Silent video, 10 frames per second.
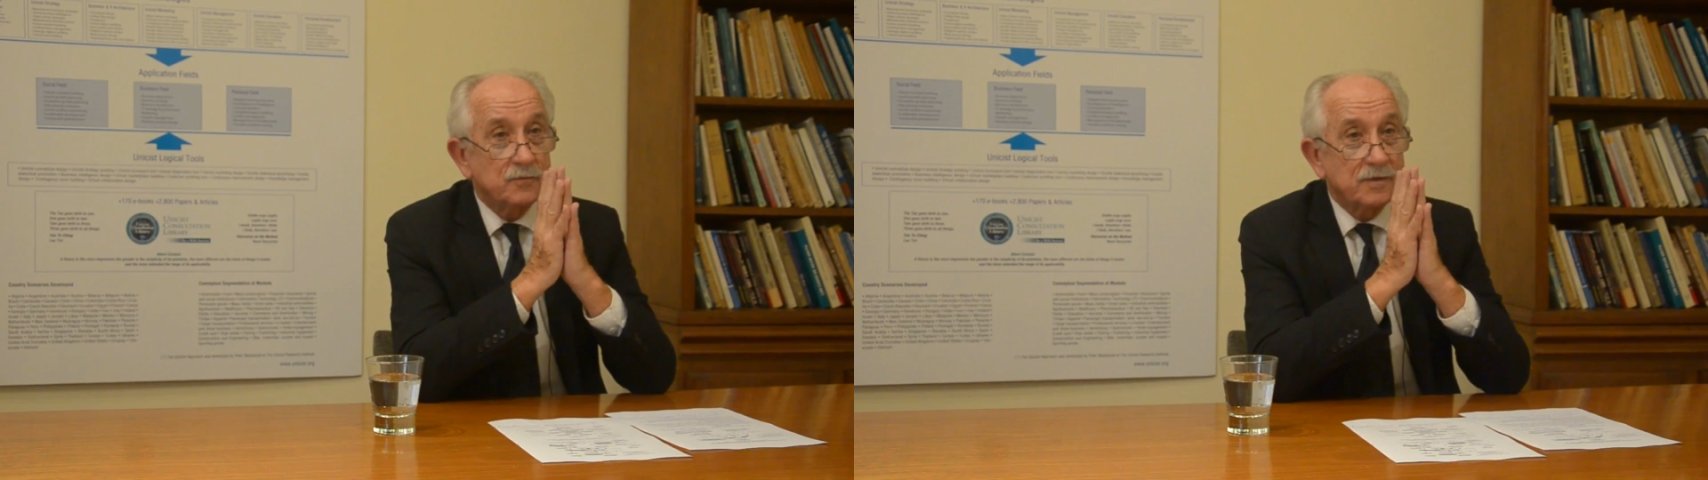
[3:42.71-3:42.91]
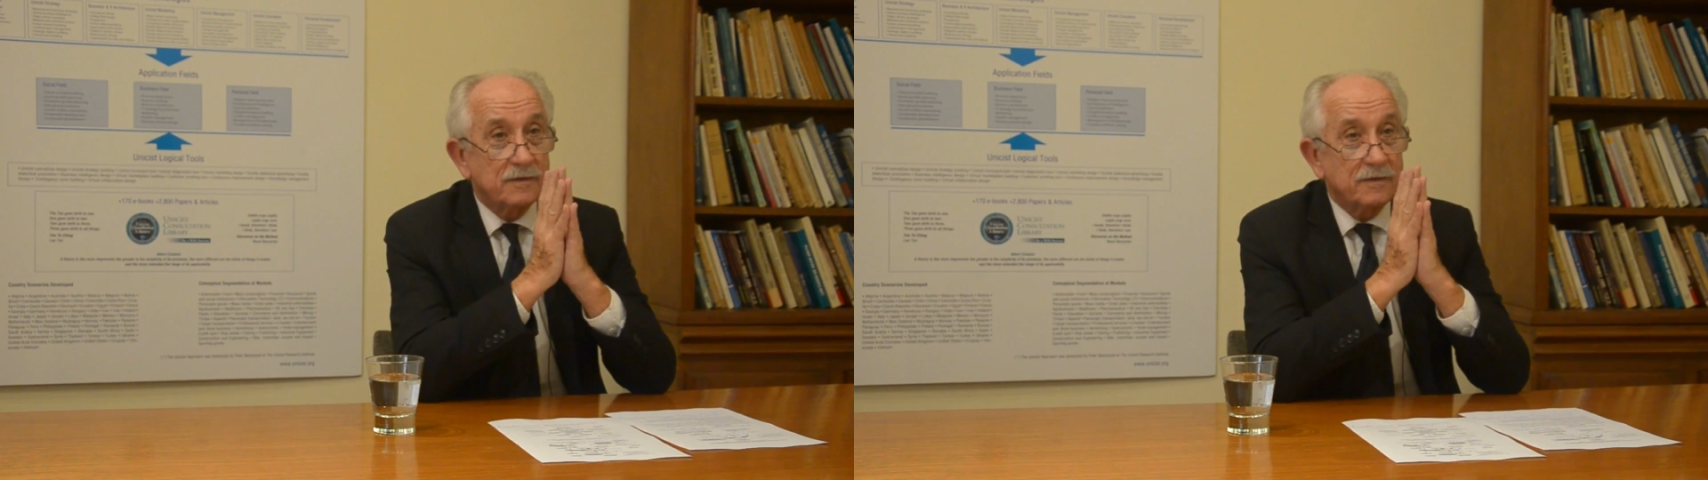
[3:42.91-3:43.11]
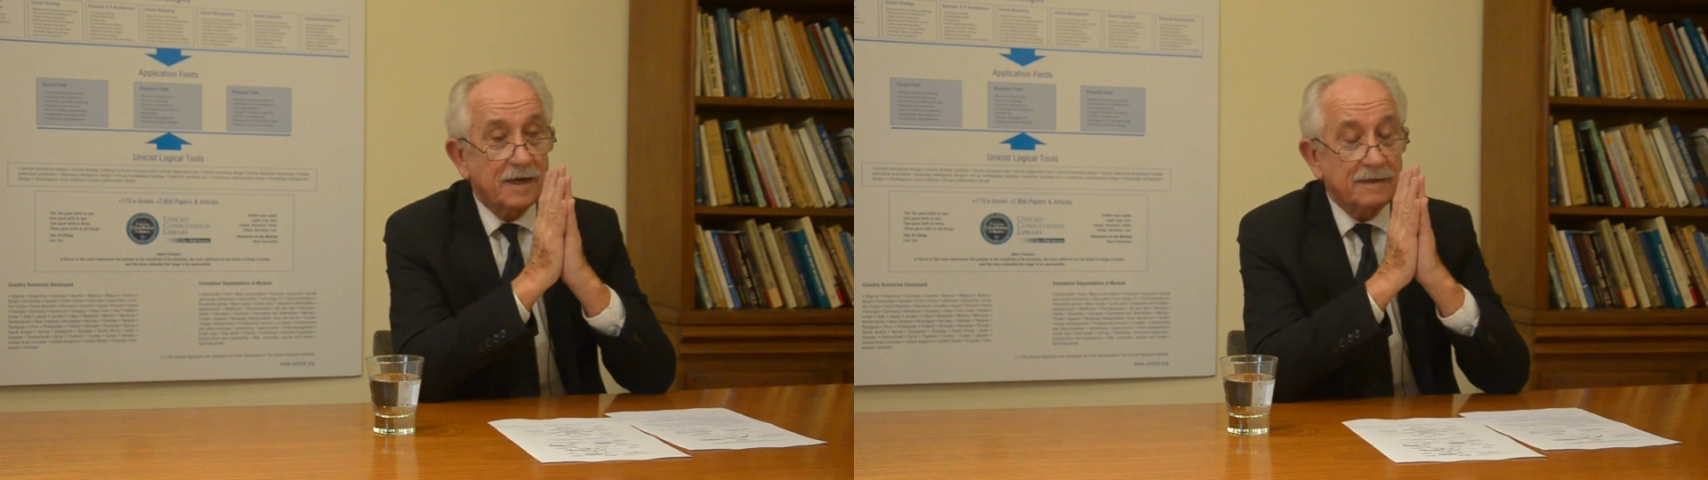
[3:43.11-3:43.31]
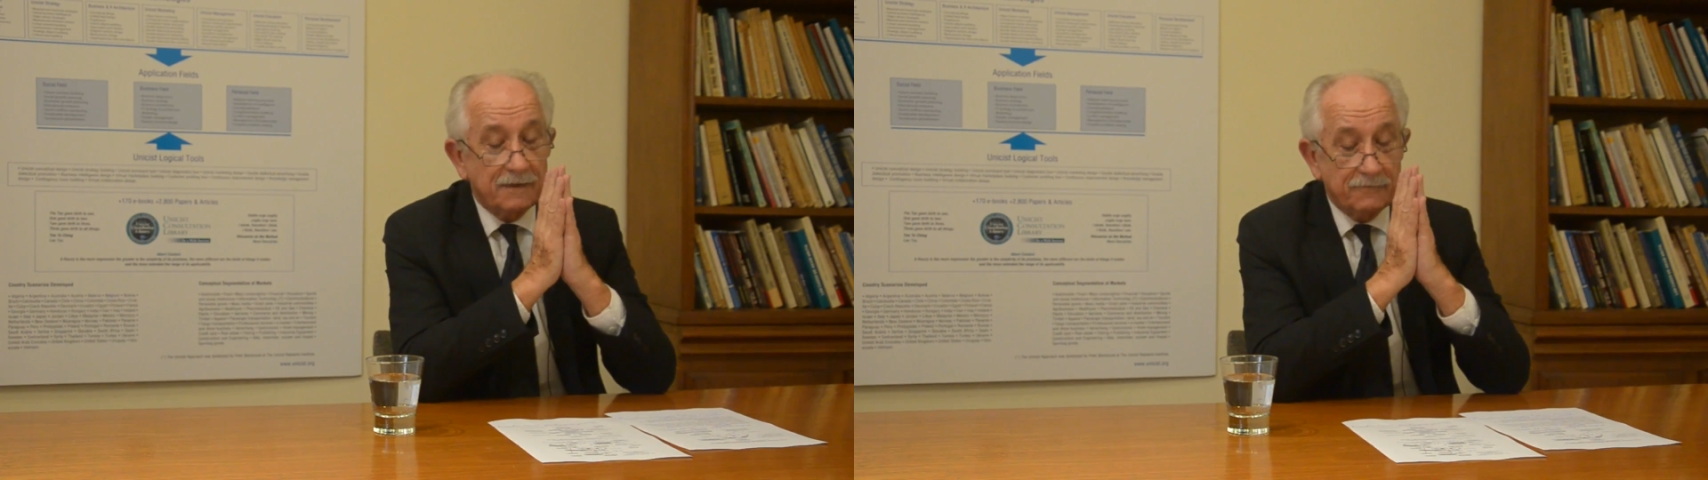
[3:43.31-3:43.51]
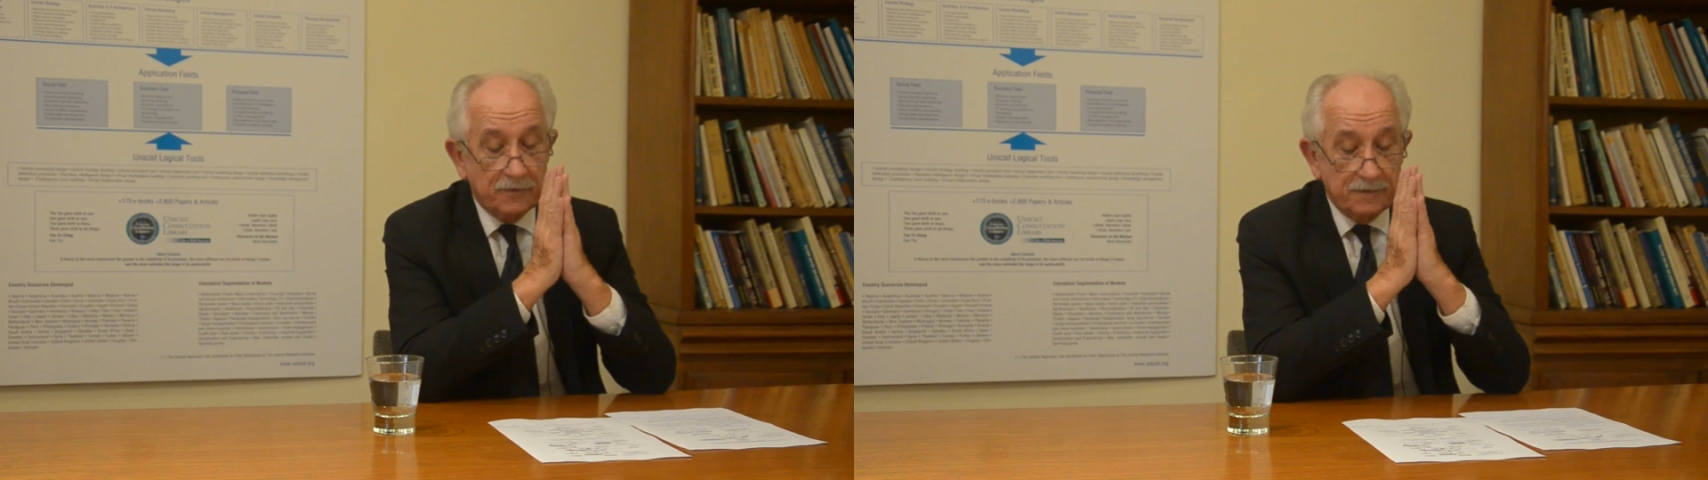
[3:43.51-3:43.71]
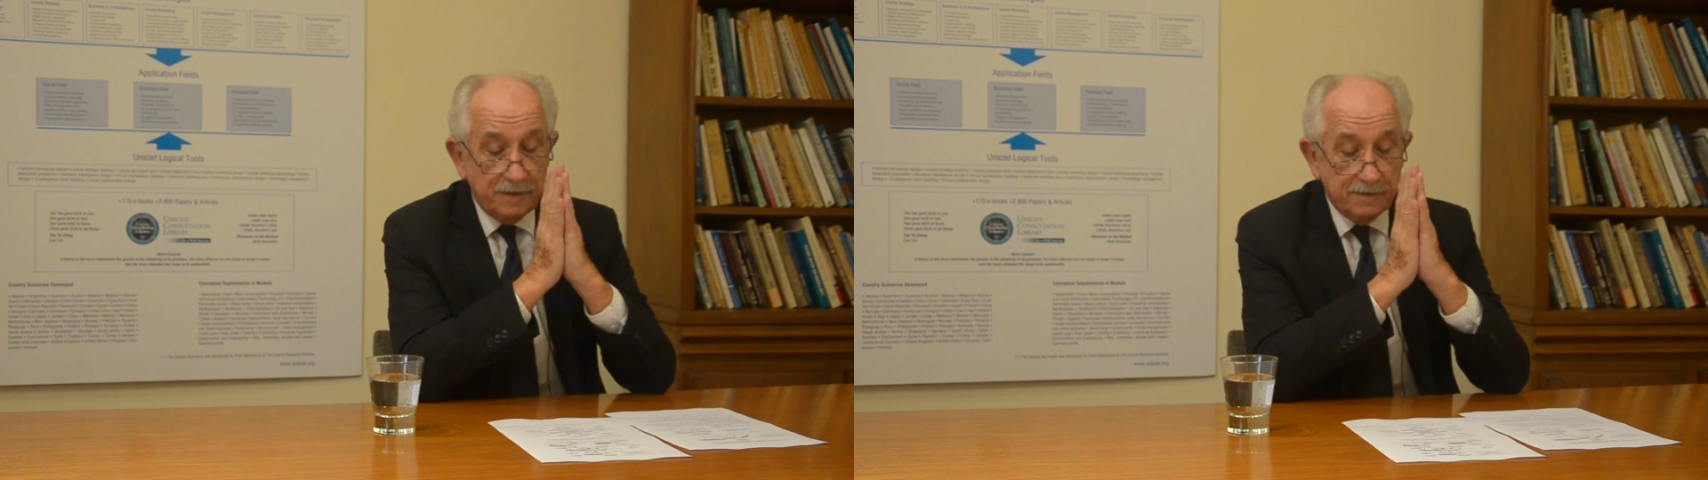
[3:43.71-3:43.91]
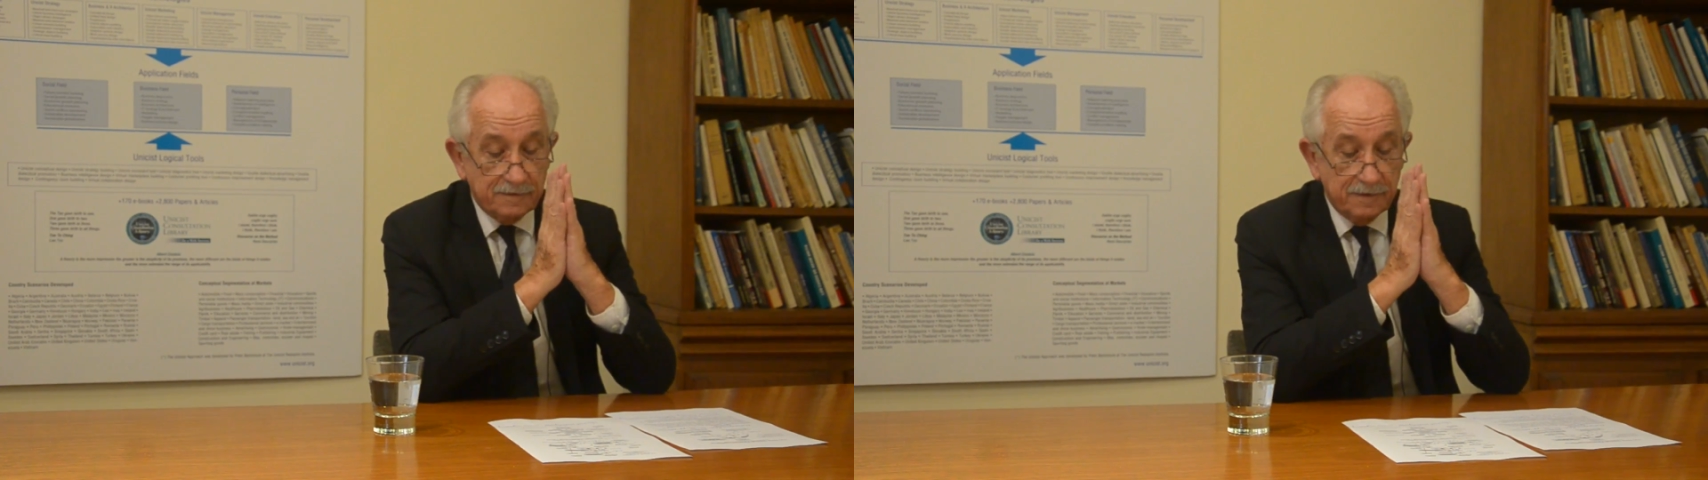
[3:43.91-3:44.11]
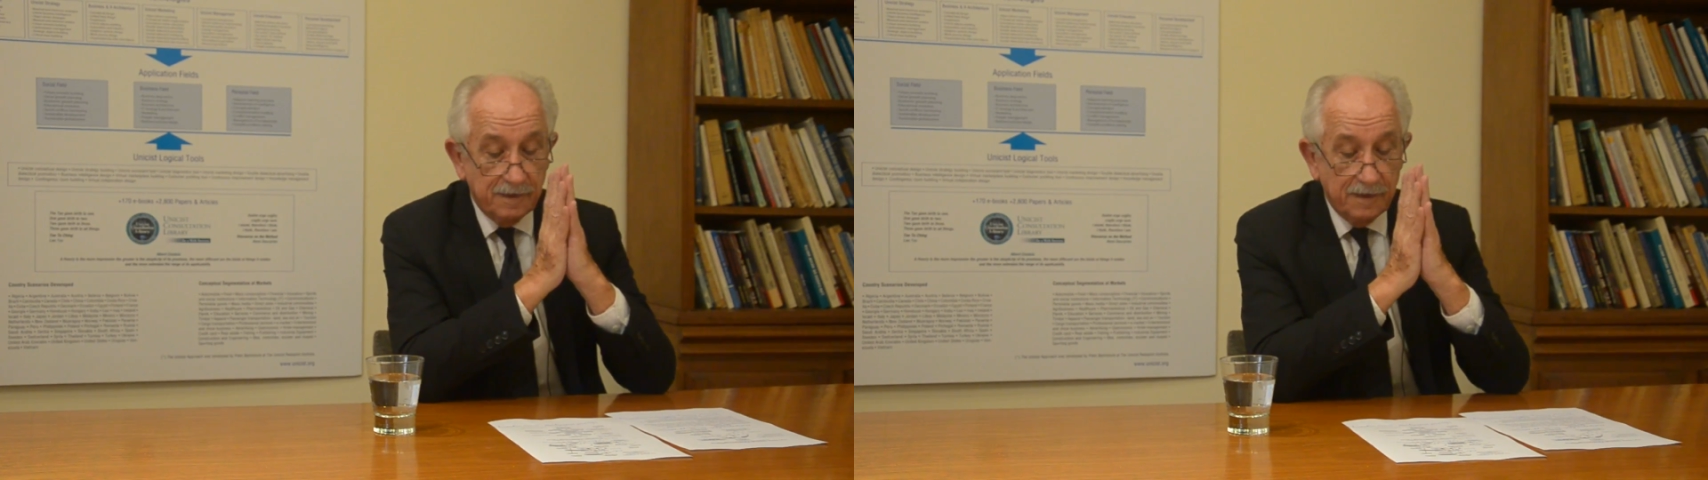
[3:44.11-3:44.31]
with threat avoidance,